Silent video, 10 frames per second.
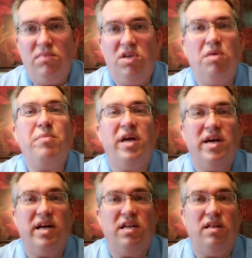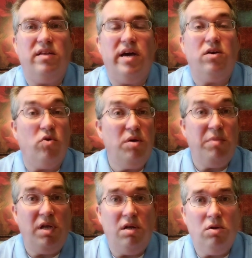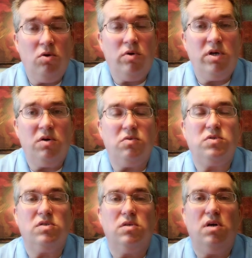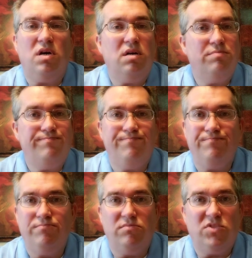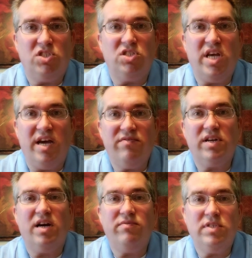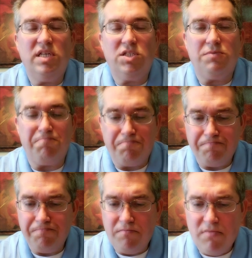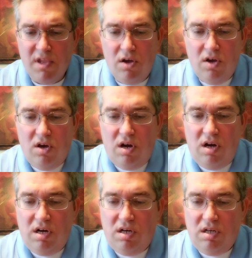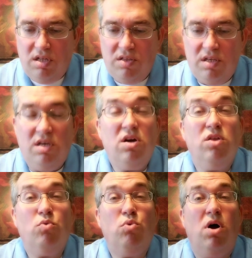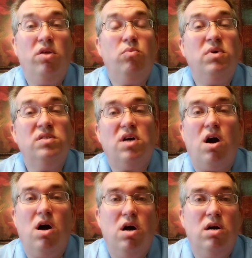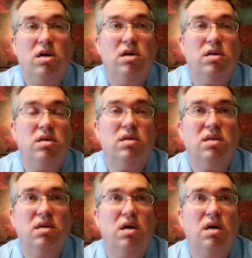you may not need that, or you may need a lower dose. Just have a conversation. The other ones are